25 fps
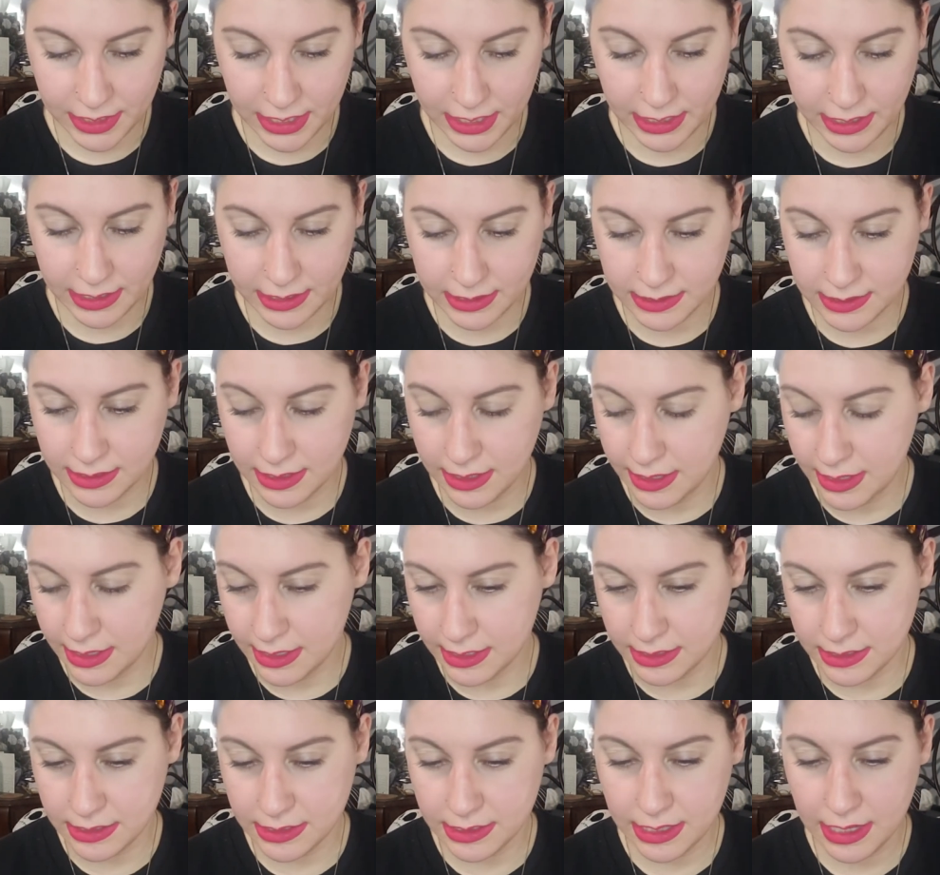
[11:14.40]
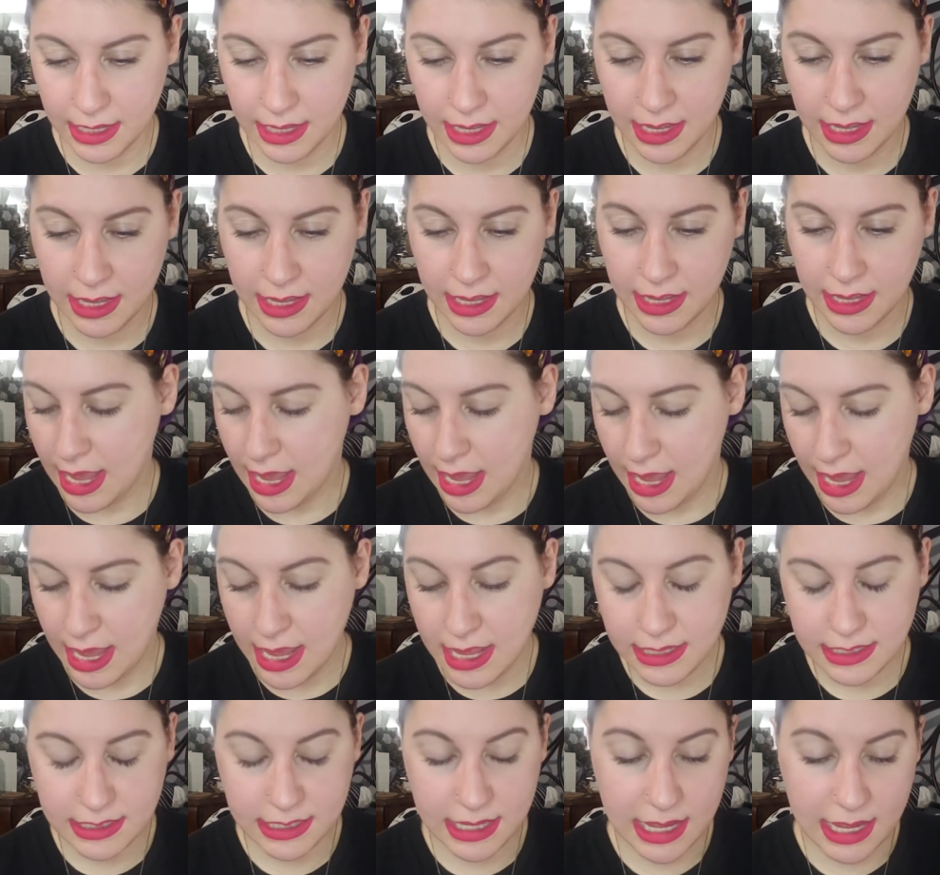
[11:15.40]
this
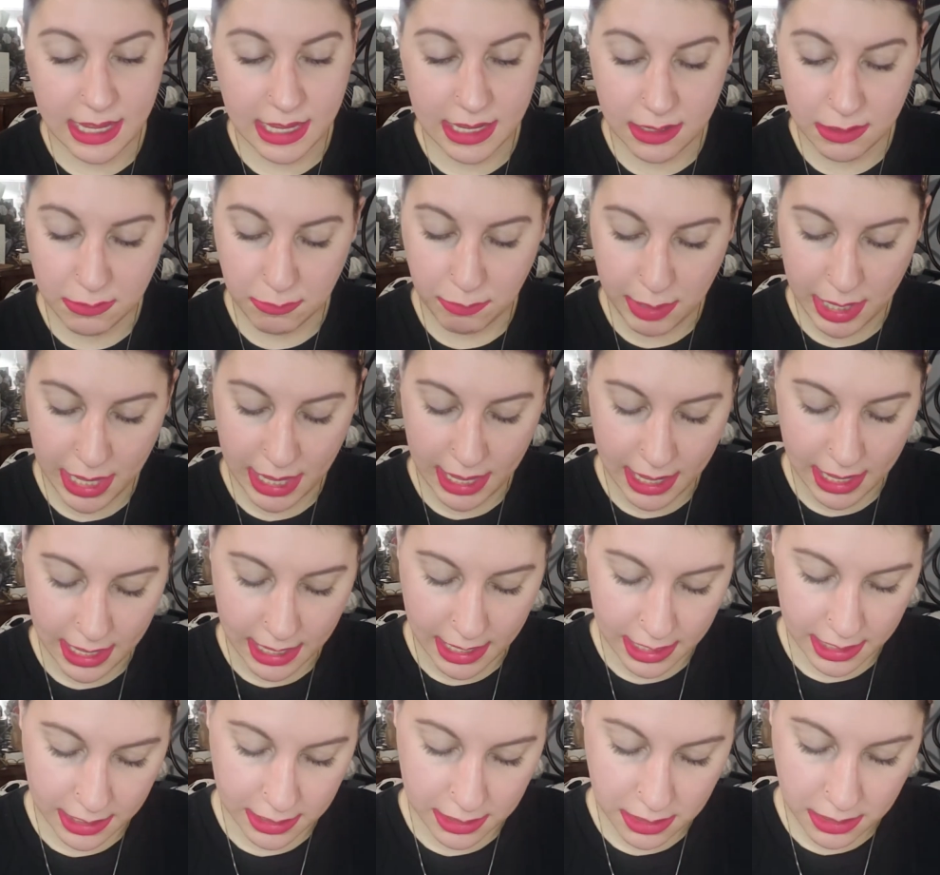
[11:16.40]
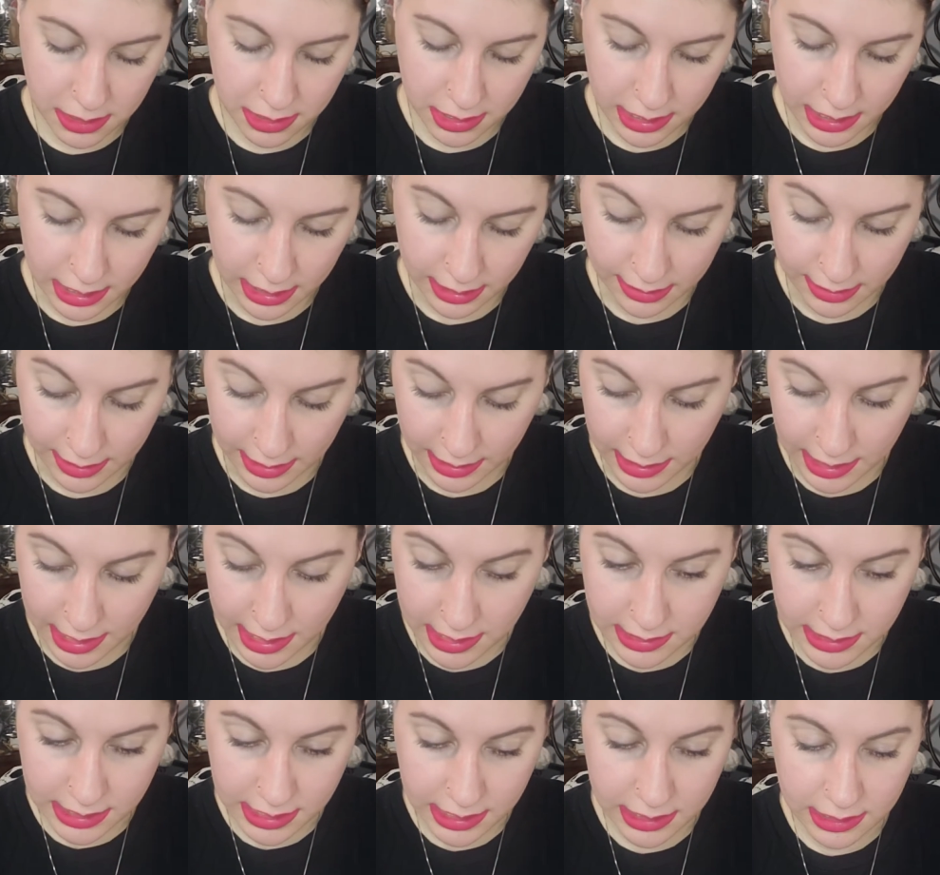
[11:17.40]
18 pan, I think
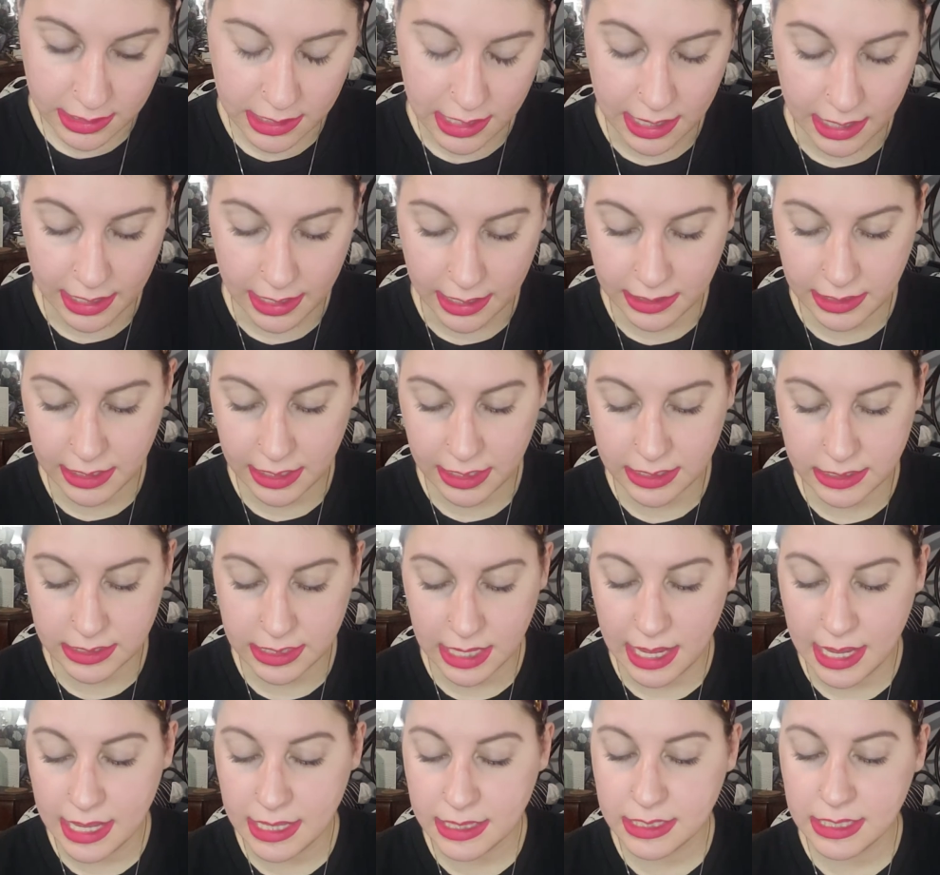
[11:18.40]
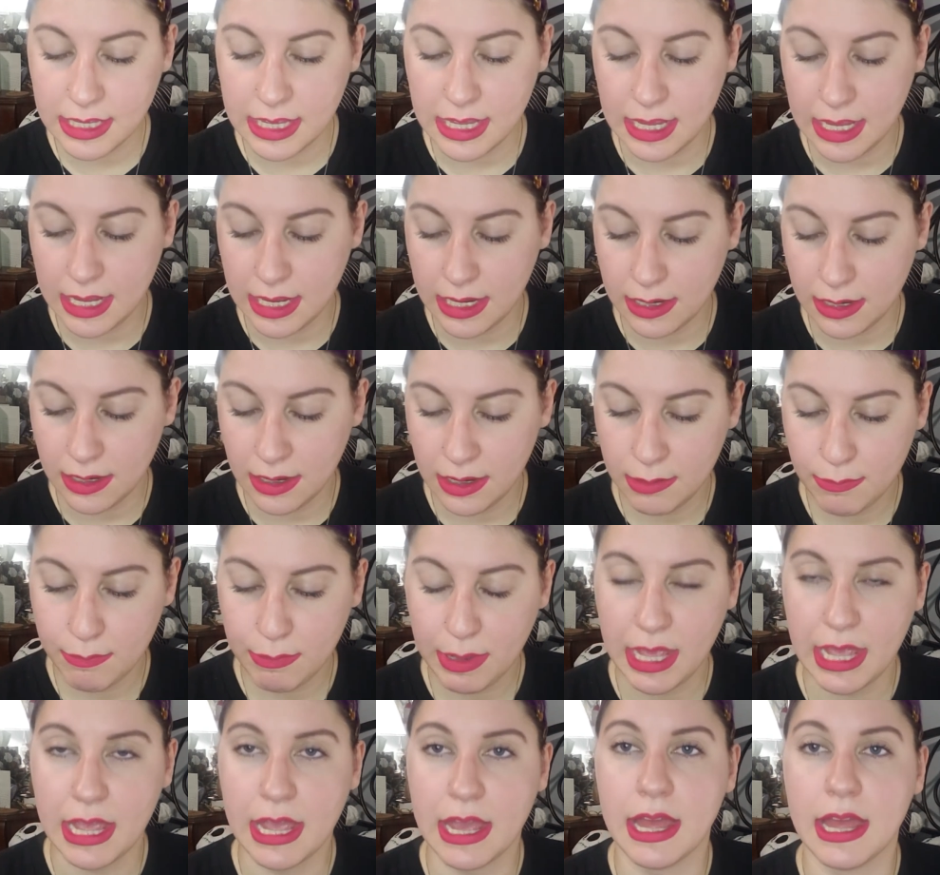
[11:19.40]
18? Yeah, I think it's 18
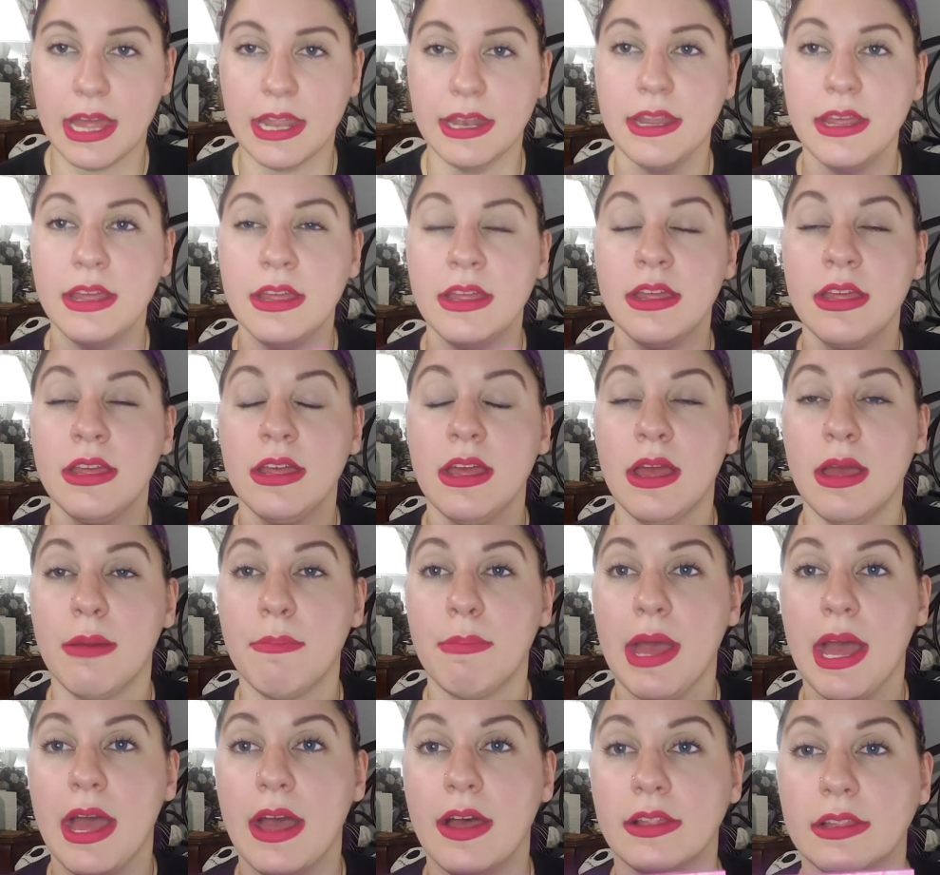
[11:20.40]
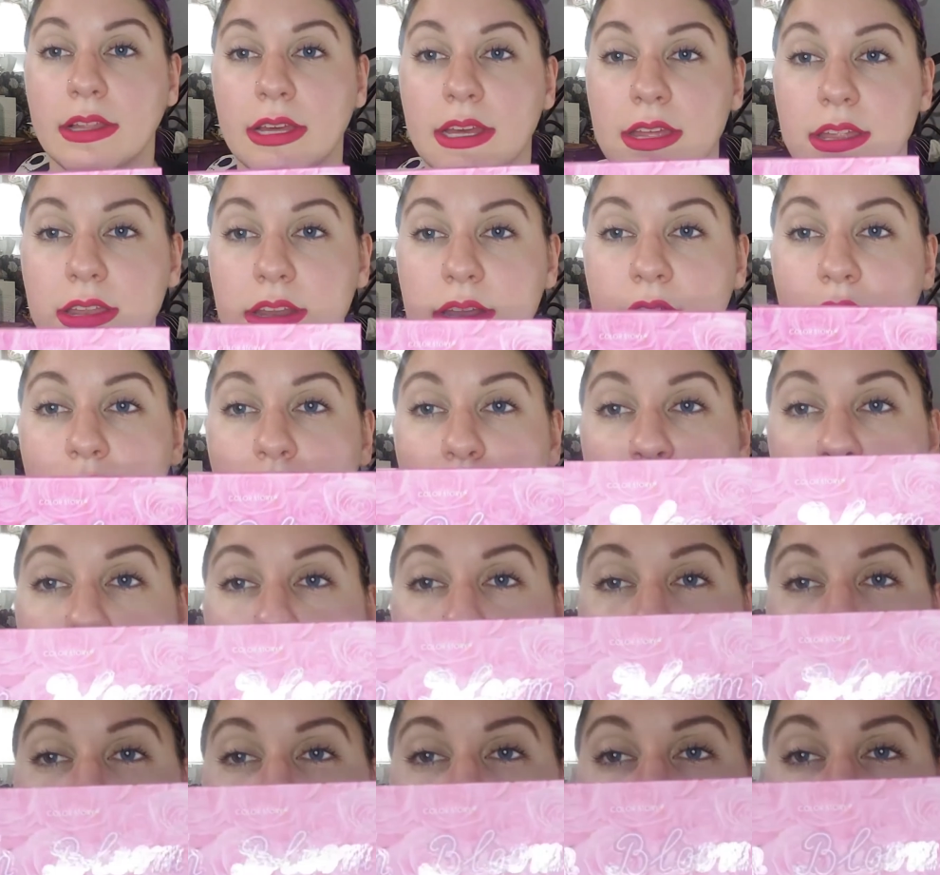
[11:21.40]
pan palette
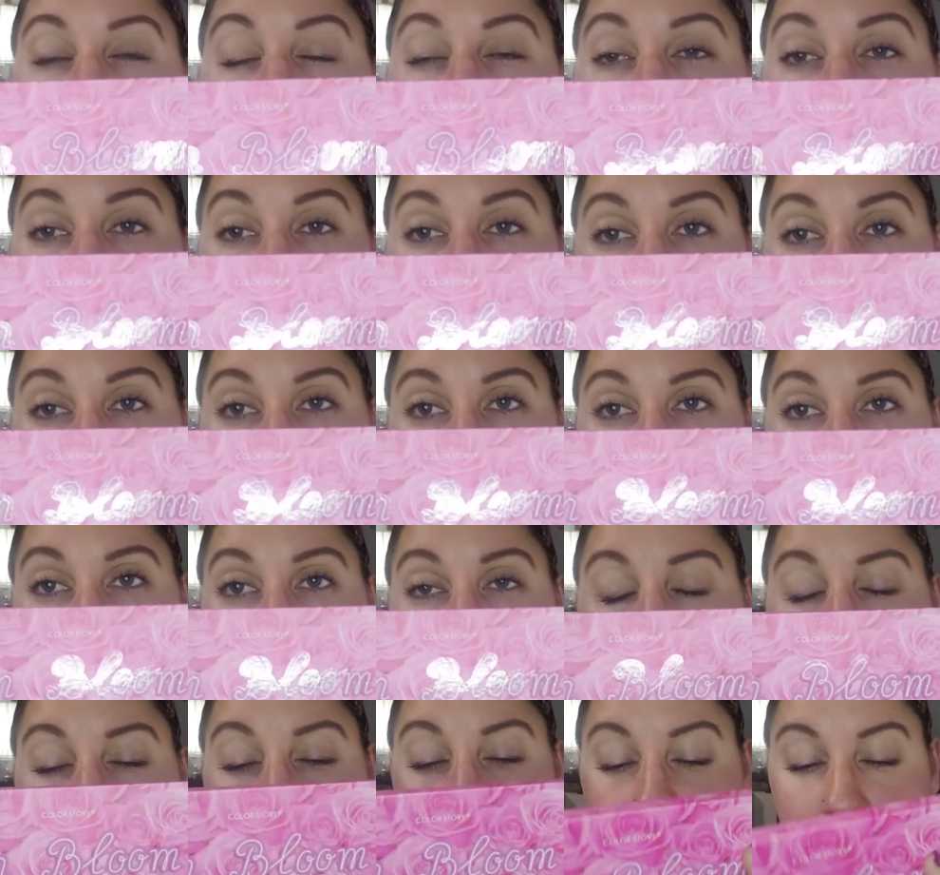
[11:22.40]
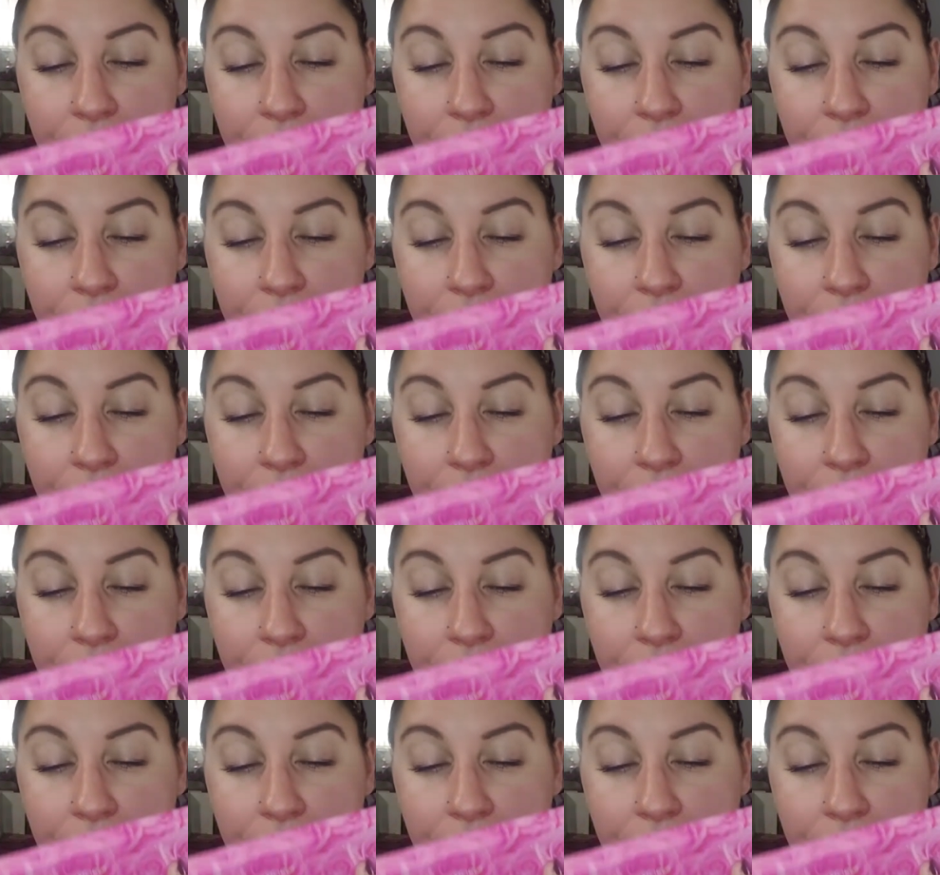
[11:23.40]
called In Bloom.